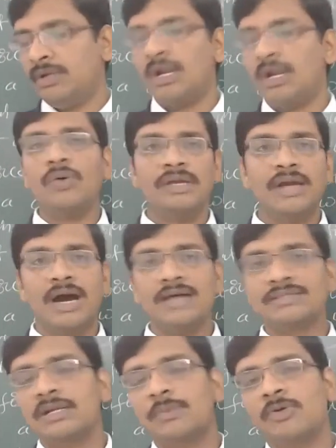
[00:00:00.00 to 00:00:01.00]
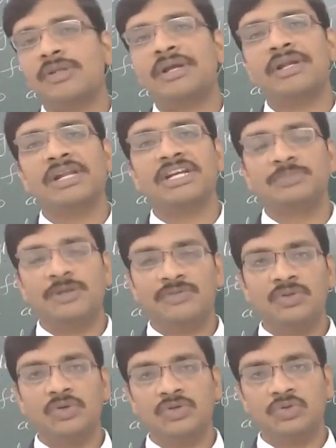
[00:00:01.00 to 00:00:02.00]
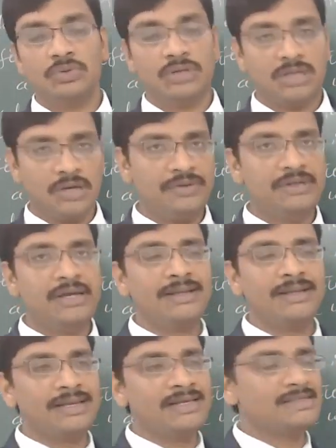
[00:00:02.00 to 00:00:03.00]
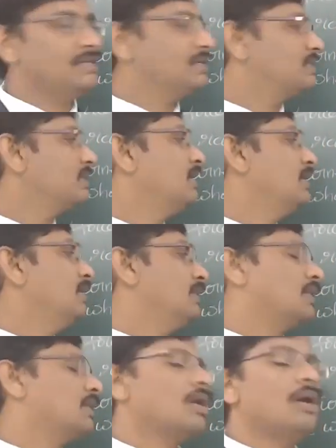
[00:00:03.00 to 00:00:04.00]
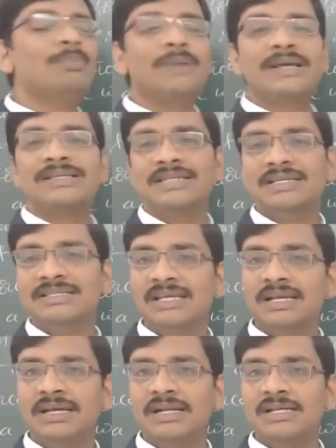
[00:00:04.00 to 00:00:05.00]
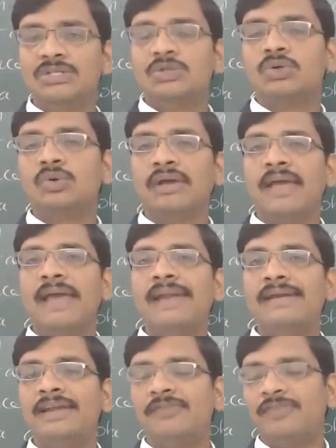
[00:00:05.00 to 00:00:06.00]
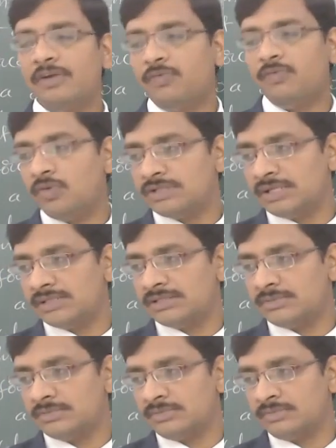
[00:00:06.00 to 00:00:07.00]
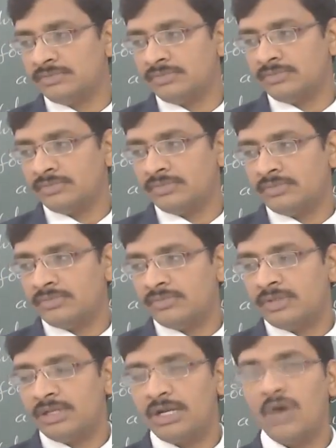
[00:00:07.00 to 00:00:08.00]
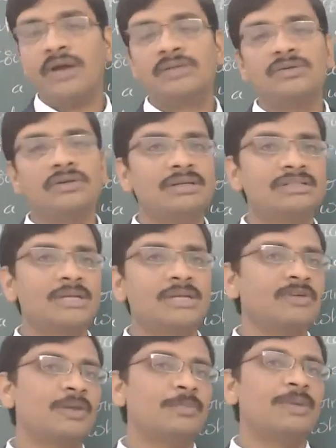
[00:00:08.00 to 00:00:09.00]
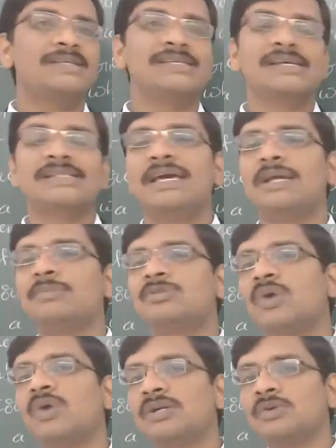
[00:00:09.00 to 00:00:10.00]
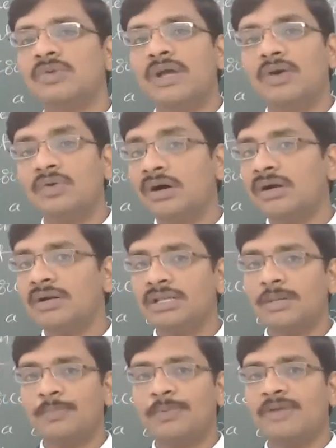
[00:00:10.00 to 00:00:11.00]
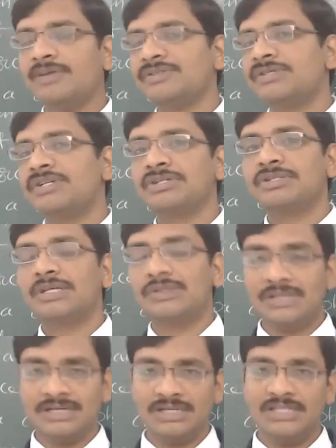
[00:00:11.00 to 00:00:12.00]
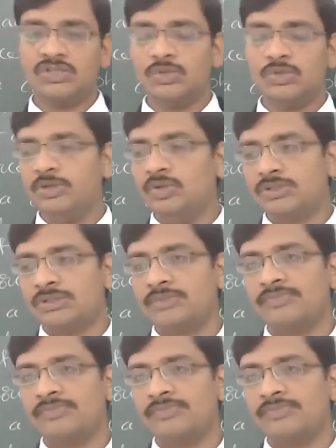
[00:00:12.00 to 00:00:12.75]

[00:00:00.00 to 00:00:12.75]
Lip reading: Now he asked about the relation between those two. Now here the case is the complexity is increased to n different forces. Now actually some of the basic theorems whatever we have learned in the previous sessions actually that needs to be used.